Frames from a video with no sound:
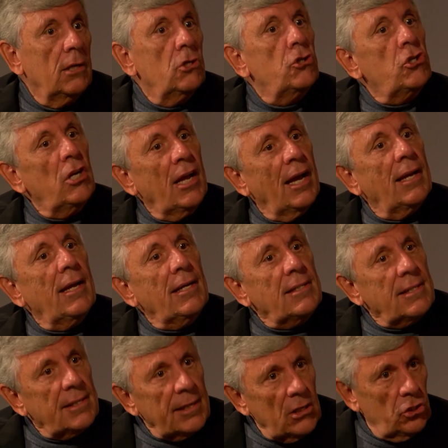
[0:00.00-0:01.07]
She had a
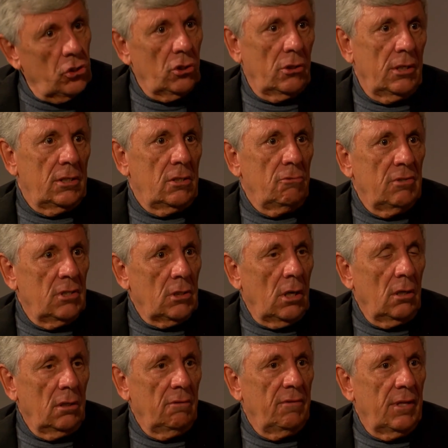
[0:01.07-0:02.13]
seizure as a
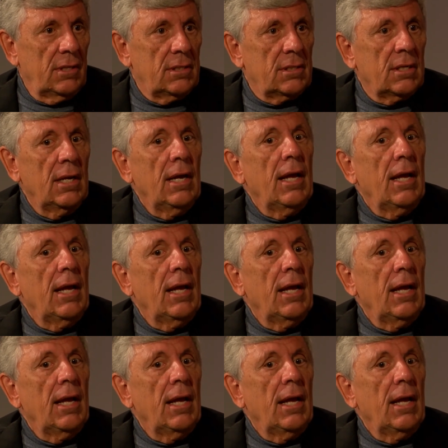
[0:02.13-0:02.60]
result of this.